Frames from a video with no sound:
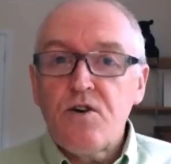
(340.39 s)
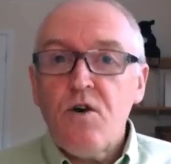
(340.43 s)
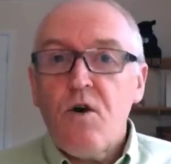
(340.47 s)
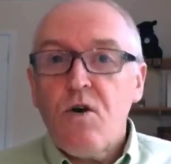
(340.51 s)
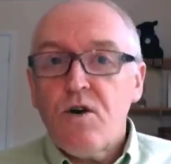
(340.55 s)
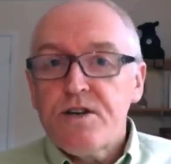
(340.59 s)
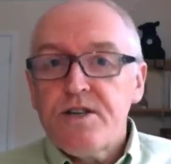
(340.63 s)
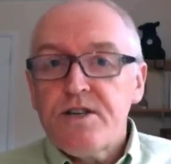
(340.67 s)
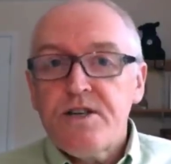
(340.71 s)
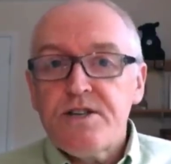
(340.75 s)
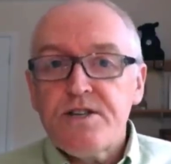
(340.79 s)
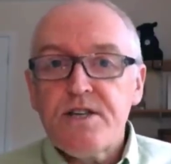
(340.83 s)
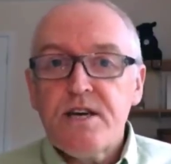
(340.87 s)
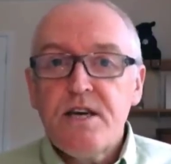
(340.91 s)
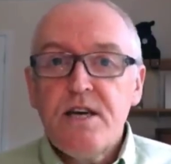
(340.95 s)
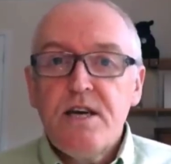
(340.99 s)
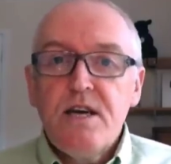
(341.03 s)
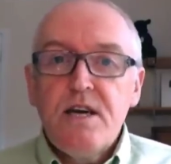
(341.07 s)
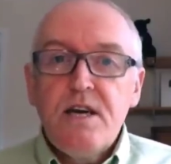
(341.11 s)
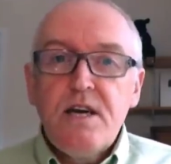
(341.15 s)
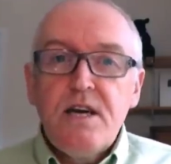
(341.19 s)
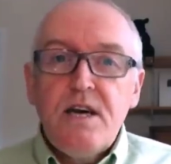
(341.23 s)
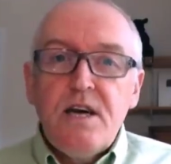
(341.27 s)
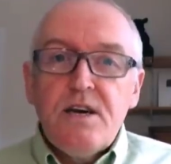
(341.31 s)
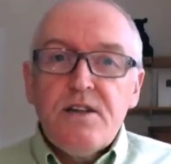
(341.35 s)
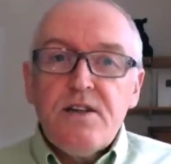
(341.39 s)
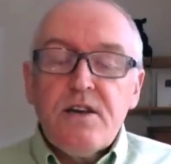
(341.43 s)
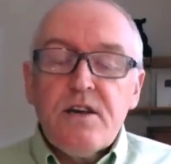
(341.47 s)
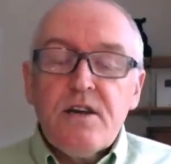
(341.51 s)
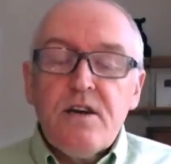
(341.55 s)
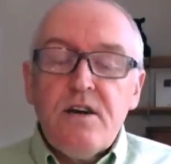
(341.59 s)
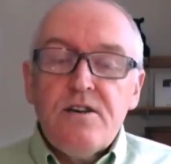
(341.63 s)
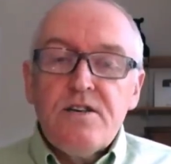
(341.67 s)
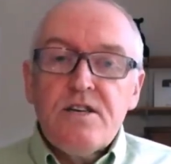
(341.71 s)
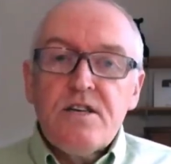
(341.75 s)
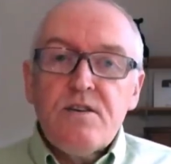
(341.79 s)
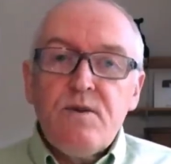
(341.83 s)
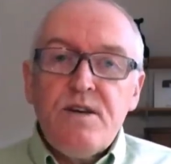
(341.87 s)
doctors that are
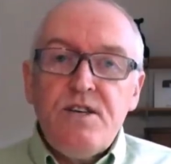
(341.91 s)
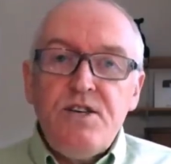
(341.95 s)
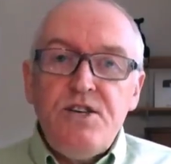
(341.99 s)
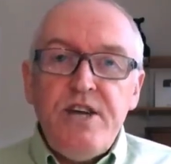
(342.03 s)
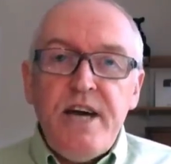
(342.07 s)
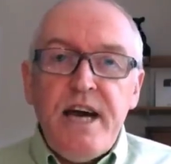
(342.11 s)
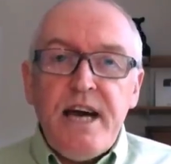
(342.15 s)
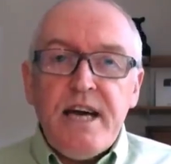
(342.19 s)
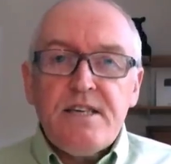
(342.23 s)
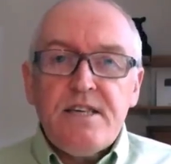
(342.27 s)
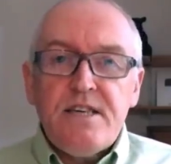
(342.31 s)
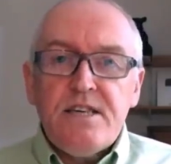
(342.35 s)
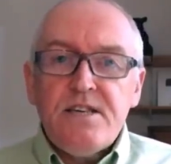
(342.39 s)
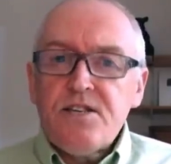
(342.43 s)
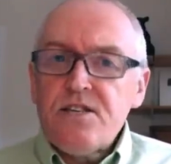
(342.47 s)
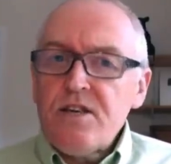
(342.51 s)
going to inject it.